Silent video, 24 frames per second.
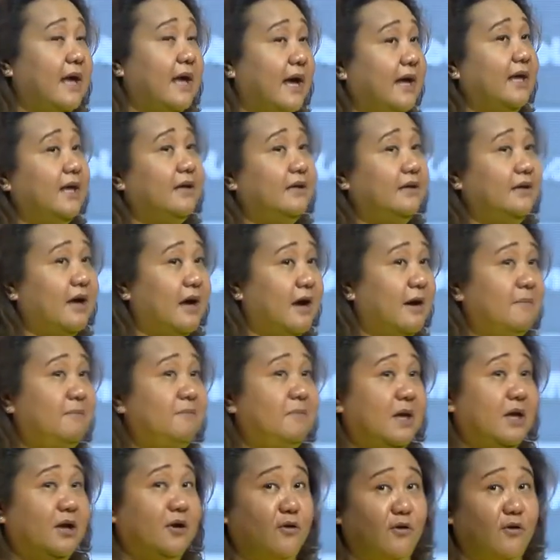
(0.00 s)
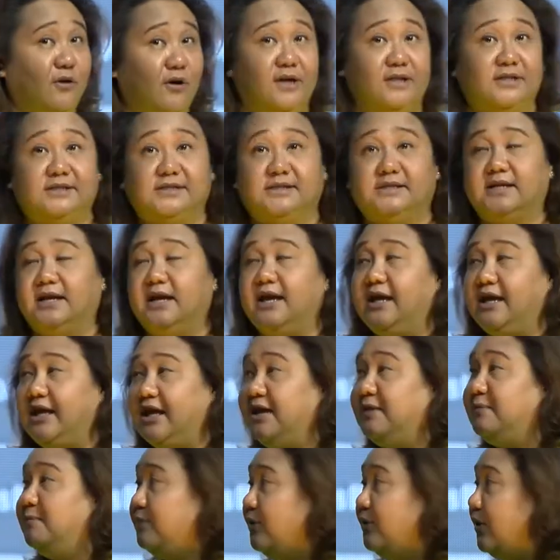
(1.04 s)
Yaya Dab because
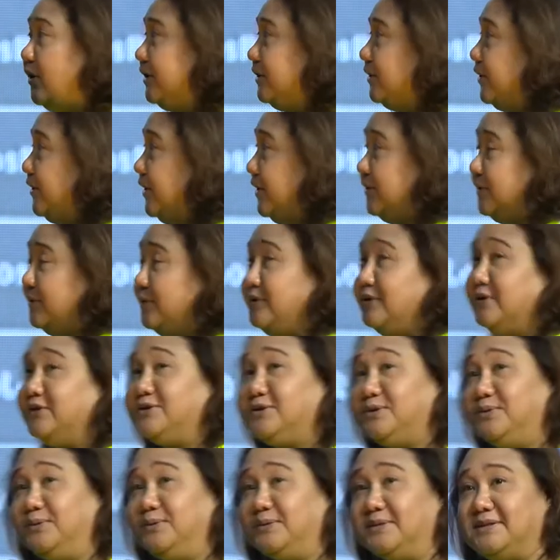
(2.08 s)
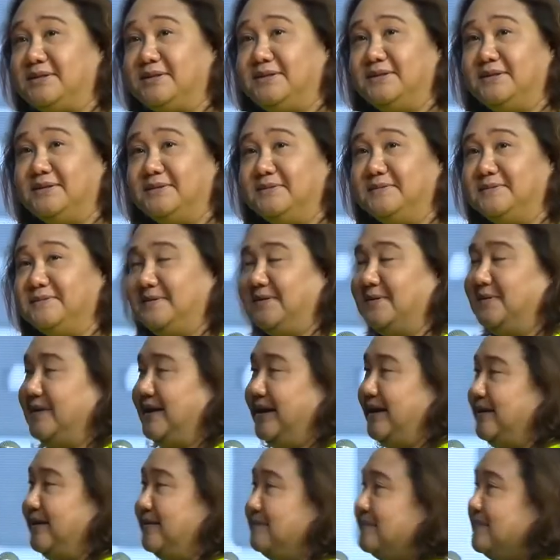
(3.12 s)
he brought her to the shoot.
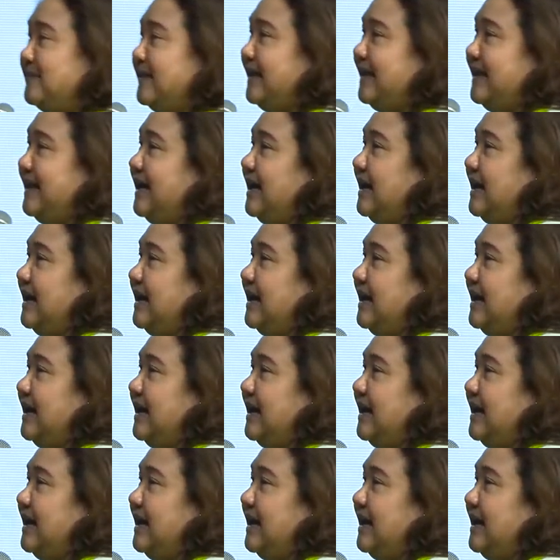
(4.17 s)
Okay.